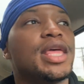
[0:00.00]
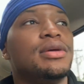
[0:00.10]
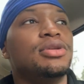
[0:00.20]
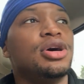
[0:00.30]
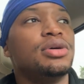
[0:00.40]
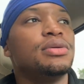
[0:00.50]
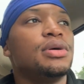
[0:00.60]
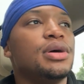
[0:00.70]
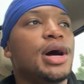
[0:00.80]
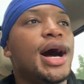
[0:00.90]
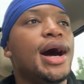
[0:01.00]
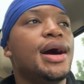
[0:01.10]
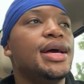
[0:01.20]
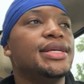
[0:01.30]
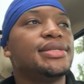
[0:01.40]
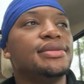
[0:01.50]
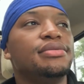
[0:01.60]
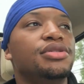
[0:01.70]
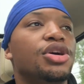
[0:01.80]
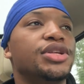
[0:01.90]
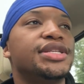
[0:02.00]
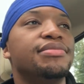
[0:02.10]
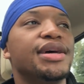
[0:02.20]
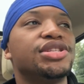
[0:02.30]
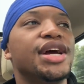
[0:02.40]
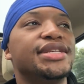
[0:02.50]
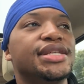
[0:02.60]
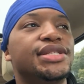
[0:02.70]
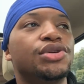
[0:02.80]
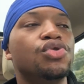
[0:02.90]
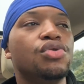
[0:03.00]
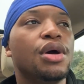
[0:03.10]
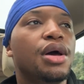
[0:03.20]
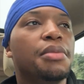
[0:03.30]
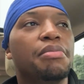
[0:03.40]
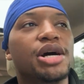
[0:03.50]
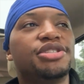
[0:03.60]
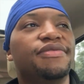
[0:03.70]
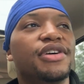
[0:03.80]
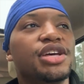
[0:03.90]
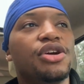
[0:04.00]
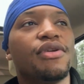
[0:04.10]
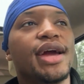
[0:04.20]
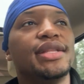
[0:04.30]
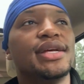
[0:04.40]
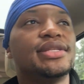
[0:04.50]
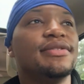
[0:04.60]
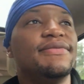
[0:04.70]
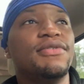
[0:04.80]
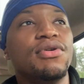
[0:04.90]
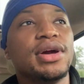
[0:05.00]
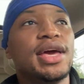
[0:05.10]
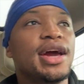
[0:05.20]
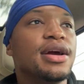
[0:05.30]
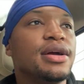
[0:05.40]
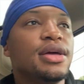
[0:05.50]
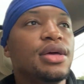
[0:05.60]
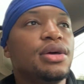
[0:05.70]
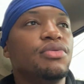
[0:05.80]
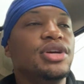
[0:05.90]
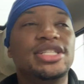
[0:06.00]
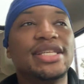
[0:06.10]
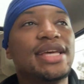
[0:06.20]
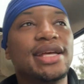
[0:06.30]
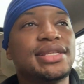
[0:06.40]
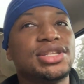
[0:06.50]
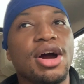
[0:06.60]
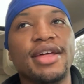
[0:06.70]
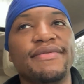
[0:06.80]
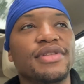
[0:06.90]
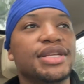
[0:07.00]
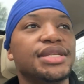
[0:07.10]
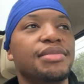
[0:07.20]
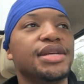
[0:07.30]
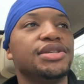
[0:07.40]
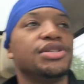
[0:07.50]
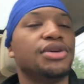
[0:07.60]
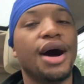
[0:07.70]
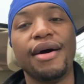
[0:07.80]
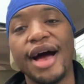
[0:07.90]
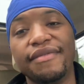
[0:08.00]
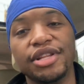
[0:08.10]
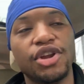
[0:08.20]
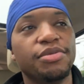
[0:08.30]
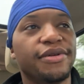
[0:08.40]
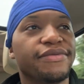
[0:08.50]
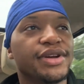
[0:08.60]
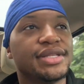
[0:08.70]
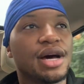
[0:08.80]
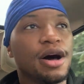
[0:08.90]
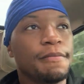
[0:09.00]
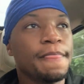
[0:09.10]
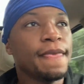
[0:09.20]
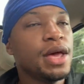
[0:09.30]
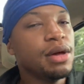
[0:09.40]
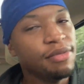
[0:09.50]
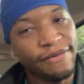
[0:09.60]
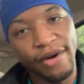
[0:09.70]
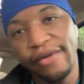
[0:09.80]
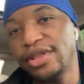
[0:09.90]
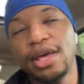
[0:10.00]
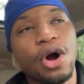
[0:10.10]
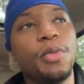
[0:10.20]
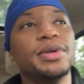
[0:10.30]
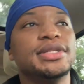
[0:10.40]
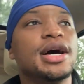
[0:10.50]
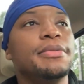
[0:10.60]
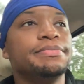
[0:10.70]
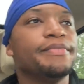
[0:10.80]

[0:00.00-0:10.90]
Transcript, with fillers: you know, it's, you know, the semester isn't too much fully cranked into full gear. We just getting started for this semester, so I'll have a little bit of free time before everything opens up.